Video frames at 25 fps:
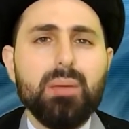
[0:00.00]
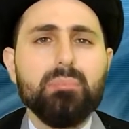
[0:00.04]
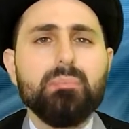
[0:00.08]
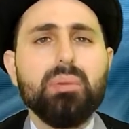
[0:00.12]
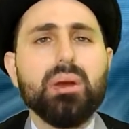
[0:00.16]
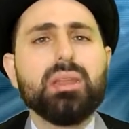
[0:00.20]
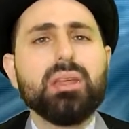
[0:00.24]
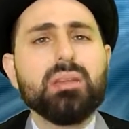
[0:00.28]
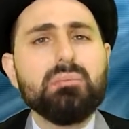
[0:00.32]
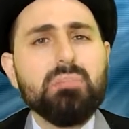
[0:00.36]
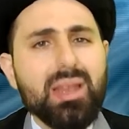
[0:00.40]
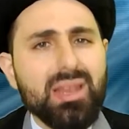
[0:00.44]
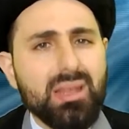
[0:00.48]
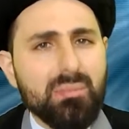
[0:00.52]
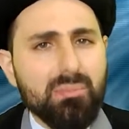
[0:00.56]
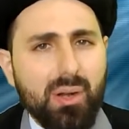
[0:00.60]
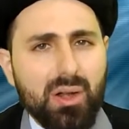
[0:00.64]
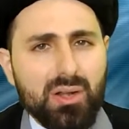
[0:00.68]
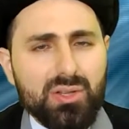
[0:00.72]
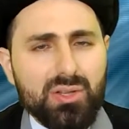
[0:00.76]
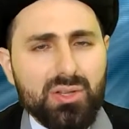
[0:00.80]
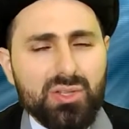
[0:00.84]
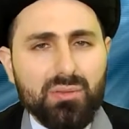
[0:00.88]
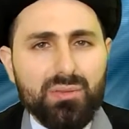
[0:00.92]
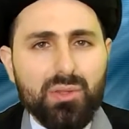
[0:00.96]
But in many
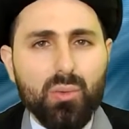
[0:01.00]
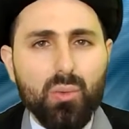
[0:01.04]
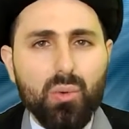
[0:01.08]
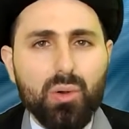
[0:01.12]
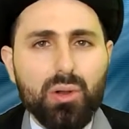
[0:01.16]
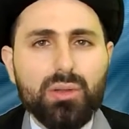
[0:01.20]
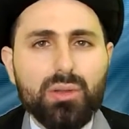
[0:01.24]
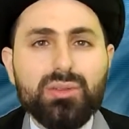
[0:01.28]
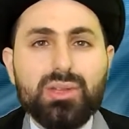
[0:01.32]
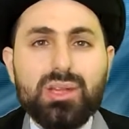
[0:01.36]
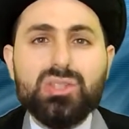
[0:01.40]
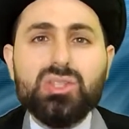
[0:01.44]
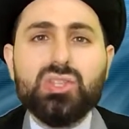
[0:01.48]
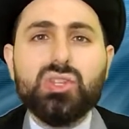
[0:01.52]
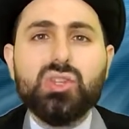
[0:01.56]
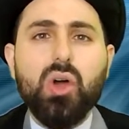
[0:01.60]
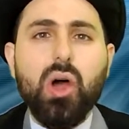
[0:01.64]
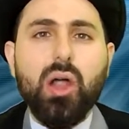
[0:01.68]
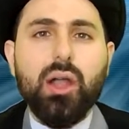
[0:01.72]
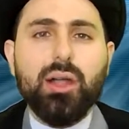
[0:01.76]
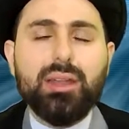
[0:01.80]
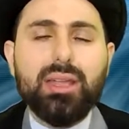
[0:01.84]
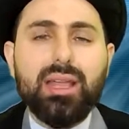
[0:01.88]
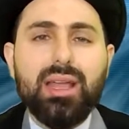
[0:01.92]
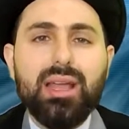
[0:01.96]
parts of the world, it's
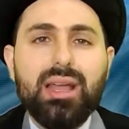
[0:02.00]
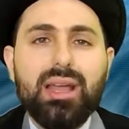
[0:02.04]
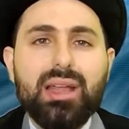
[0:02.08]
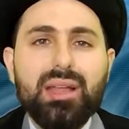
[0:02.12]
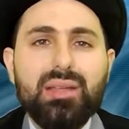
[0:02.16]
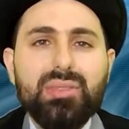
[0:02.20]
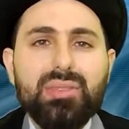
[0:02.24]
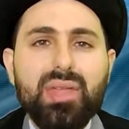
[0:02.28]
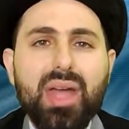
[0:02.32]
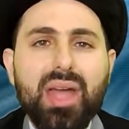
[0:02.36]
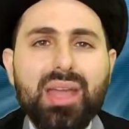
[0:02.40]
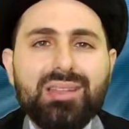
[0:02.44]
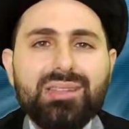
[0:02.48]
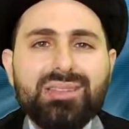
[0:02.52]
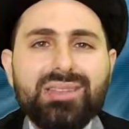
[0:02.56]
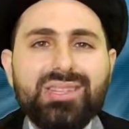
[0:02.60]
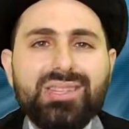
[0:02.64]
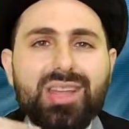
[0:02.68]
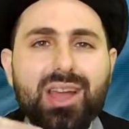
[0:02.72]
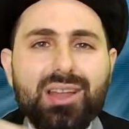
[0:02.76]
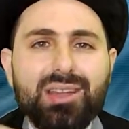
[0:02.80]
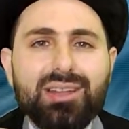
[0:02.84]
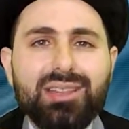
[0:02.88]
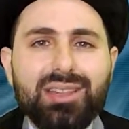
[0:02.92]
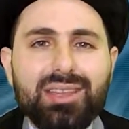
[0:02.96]
dark. Then
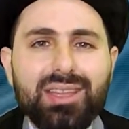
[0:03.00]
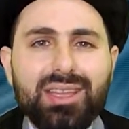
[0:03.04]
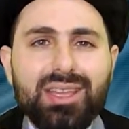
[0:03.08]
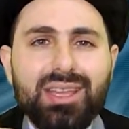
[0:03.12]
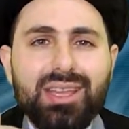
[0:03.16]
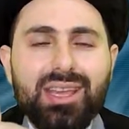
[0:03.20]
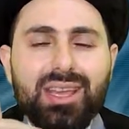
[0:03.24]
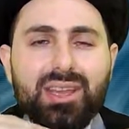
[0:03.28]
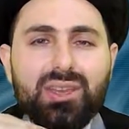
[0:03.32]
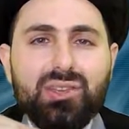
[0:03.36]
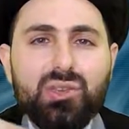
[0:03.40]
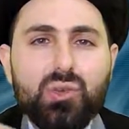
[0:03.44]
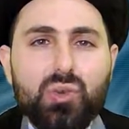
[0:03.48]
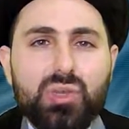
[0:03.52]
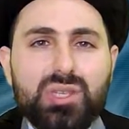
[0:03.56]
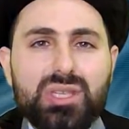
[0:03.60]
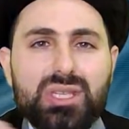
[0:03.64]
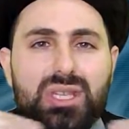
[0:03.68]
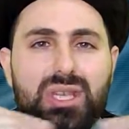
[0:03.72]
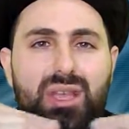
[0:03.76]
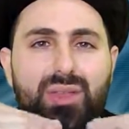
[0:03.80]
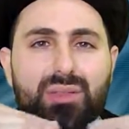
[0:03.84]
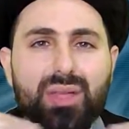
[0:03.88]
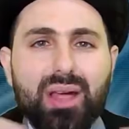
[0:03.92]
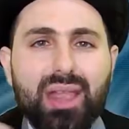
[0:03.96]
suddenly you
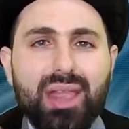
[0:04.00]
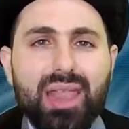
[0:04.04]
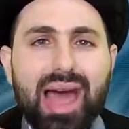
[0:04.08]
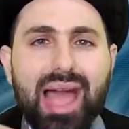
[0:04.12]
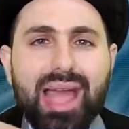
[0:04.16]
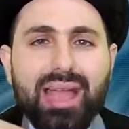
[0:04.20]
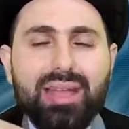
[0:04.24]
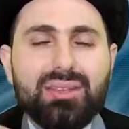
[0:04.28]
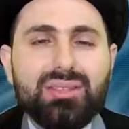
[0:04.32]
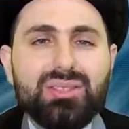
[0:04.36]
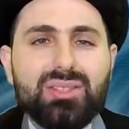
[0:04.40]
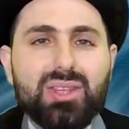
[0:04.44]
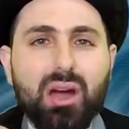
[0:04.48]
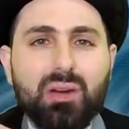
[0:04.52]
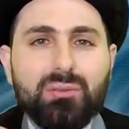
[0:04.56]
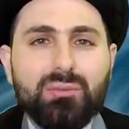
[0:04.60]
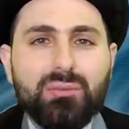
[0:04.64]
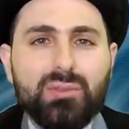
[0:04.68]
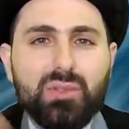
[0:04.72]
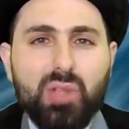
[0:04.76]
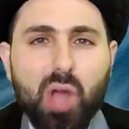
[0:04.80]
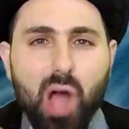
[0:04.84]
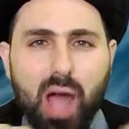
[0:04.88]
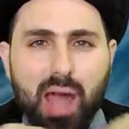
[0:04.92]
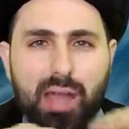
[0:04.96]
see the light
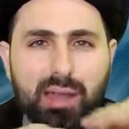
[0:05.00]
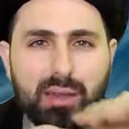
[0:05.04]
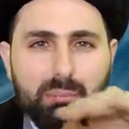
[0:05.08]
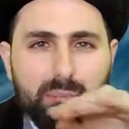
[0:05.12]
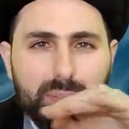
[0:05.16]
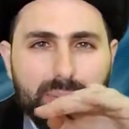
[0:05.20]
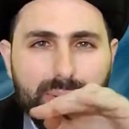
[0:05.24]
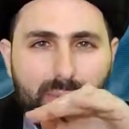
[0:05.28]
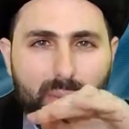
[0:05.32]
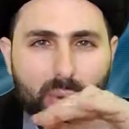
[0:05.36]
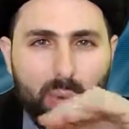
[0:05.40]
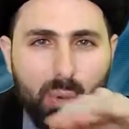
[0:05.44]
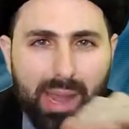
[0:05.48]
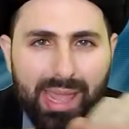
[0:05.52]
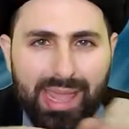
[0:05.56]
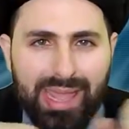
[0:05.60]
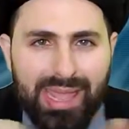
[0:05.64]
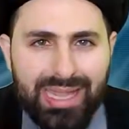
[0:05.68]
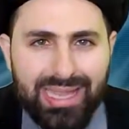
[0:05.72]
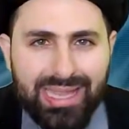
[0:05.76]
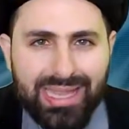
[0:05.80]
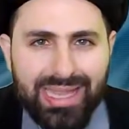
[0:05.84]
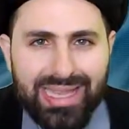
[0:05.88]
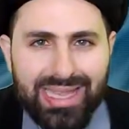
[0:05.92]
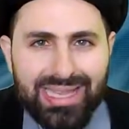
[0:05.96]
of dawn
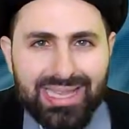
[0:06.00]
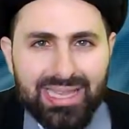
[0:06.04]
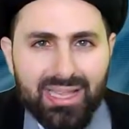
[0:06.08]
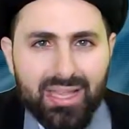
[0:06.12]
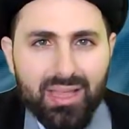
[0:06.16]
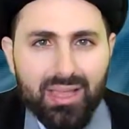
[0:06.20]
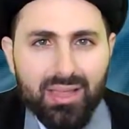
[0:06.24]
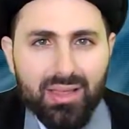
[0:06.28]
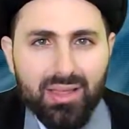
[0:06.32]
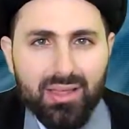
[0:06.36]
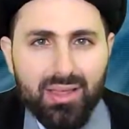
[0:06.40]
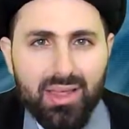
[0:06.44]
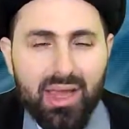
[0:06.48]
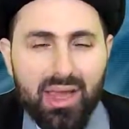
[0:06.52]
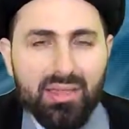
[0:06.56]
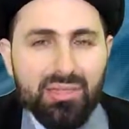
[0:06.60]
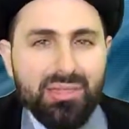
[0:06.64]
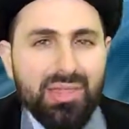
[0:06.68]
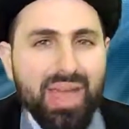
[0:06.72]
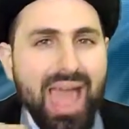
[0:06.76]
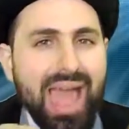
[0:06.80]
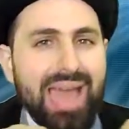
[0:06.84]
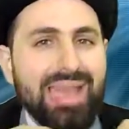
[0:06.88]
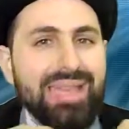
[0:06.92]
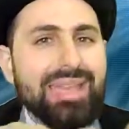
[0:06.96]
breaking
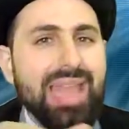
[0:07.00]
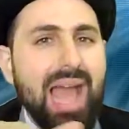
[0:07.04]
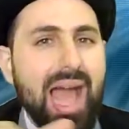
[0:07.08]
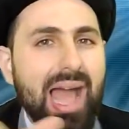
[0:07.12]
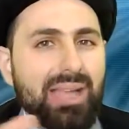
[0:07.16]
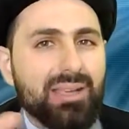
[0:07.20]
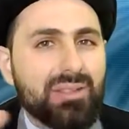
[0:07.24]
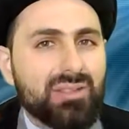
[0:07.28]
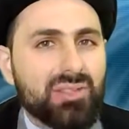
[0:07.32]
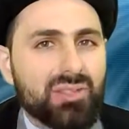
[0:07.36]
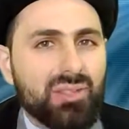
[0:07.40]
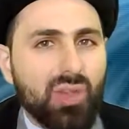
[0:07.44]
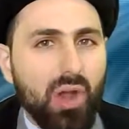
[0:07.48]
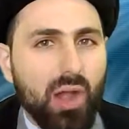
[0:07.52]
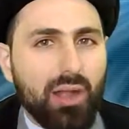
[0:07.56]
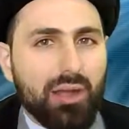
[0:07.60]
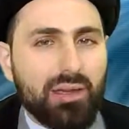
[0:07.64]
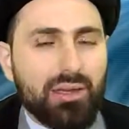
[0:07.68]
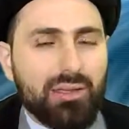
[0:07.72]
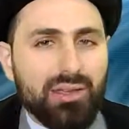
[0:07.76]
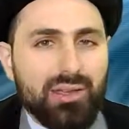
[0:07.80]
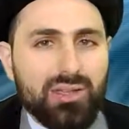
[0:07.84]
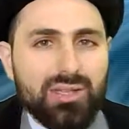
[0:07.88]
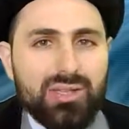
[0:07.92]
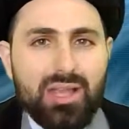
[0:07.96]
that night
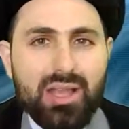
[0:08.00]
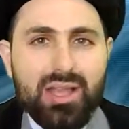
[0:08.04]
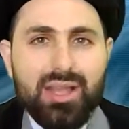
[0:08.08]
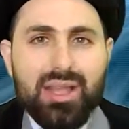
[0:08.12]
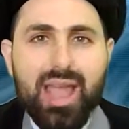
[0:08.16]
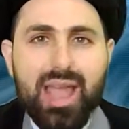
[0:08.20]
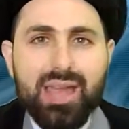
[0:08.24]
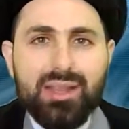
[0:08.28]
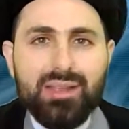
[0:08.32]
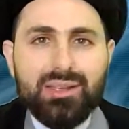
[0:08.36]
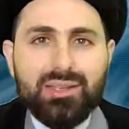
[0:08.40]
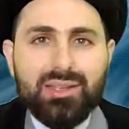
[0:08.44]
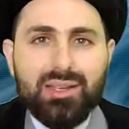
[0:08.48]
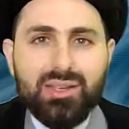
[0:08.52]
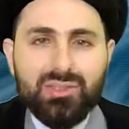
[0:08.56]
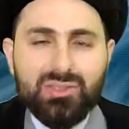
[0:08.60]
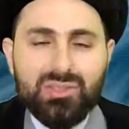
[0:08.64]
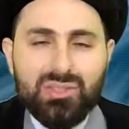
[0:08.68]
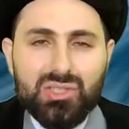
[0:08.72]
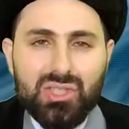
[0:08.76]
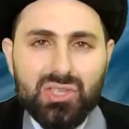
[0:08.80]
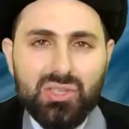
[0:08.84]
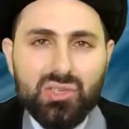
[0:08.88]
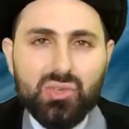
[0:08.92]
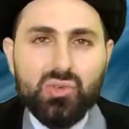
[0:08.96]
darkness, and it
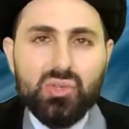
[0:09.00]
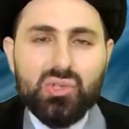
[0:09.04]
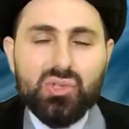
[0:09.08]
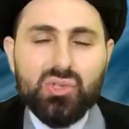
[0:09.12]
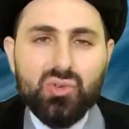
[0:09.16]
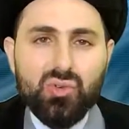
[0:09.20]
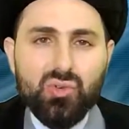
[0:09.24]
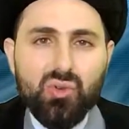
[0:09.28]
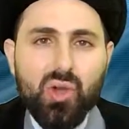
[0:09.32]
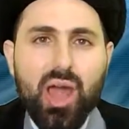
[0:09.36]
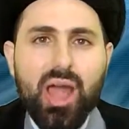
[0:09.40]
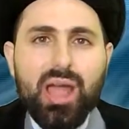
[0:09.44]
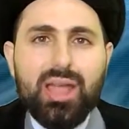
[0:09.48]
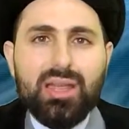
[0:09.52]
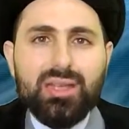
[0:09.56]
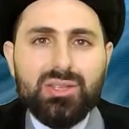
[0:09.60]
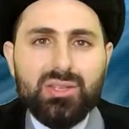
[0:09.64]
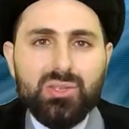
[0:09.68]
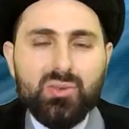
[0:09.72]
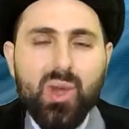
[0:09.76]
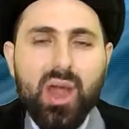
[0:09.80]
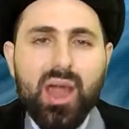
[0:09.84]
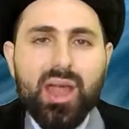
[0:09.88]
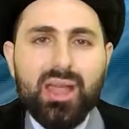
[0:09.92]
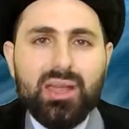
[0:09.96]
continues to
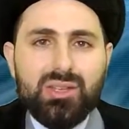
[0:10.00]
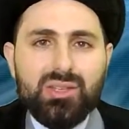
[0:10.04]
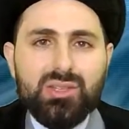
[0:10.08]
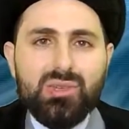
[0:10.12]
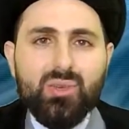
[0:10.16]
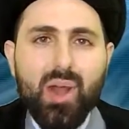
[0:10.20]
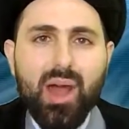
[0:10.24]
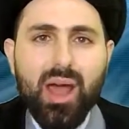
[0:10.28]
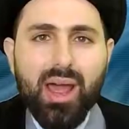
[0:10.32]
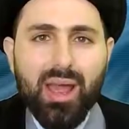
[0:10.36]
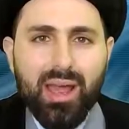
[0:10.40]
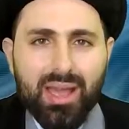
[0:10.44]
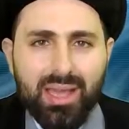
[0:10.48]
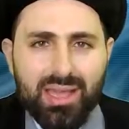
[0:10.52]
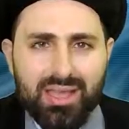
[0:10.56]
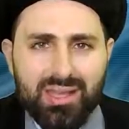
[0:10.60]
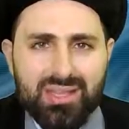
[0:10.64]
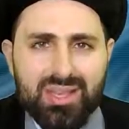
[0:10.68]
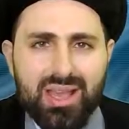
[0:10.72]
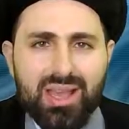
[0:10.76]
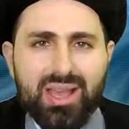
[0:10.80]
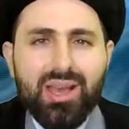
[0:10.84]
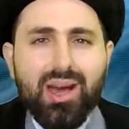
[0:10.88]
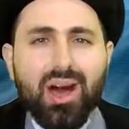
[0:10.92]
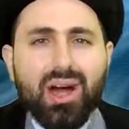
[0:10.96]
rise, rise,
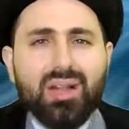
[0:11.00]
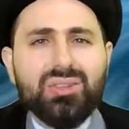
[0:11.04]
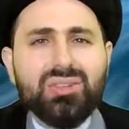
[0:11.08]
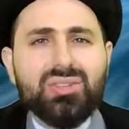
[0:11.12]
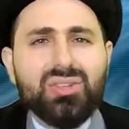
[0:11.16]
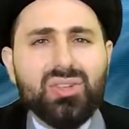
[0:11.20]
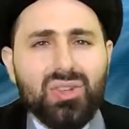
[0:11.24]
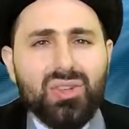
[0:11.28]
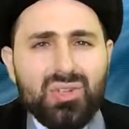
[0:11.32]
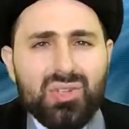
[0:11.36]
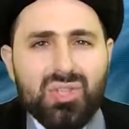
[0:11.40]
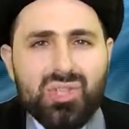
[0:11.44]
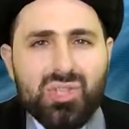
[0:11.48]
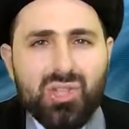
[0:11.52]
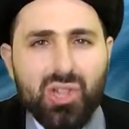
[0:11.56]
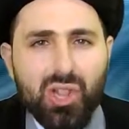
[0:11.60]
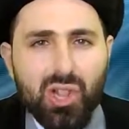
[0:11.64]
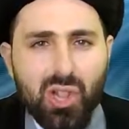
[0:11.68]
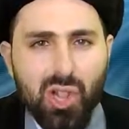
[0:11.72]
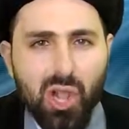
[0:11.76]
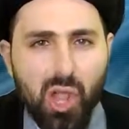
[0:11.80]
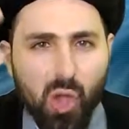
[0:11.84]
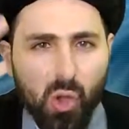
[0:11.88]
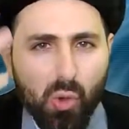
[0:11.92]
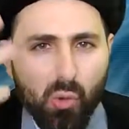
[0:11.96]
rise until
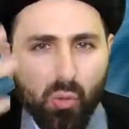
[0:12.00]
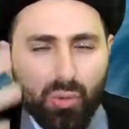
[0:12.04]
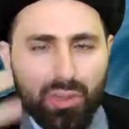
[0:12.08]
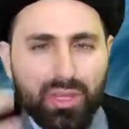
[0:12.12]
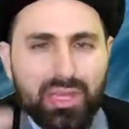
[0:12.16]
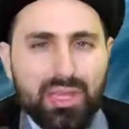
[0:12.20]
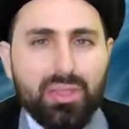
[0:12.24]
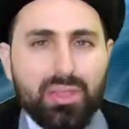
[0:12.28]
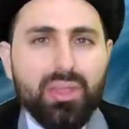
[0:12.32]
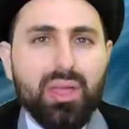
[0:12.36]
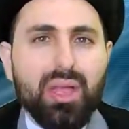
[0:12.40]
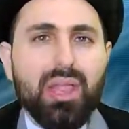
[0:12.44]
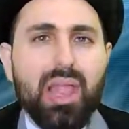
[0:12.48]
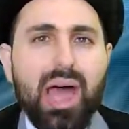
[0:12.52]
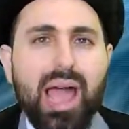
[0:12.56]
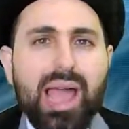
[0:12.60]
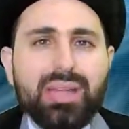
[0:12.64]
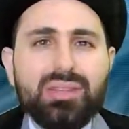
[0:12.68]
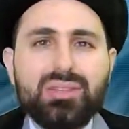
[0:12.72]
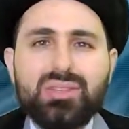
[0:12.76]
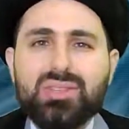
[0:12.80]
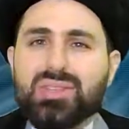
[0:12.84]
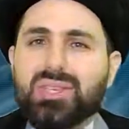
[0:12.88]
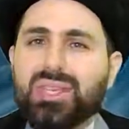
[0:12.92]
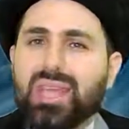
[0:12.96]
slowly the
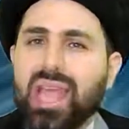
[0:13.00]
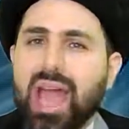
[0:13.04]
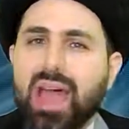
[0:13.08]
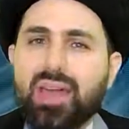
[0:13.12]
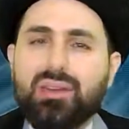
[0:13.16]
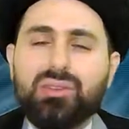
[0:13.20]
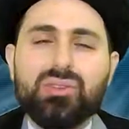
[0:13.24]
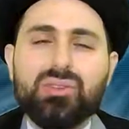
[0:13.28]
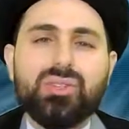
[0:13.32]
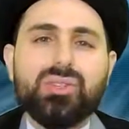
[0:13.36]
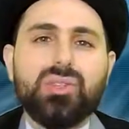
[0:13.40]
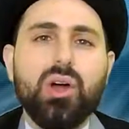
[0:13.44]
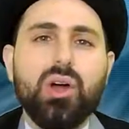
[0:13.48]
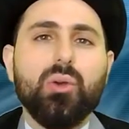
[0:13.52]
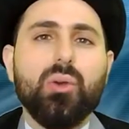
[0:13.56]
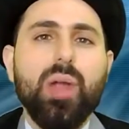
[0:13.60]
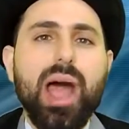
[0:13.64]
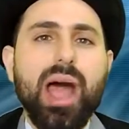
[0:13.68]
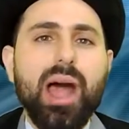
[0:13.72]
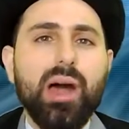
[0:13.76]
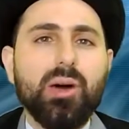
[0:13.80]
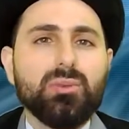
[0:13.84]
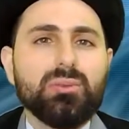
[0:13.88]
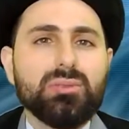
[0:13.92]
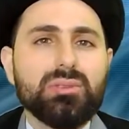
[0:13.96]
light scatters
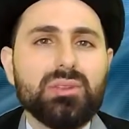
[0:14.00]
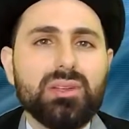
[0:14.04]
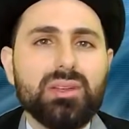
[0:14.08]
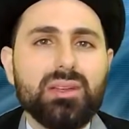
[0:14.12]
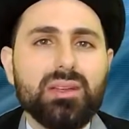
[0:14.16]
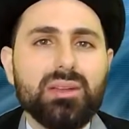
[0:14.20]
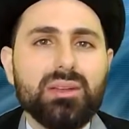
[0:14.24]
around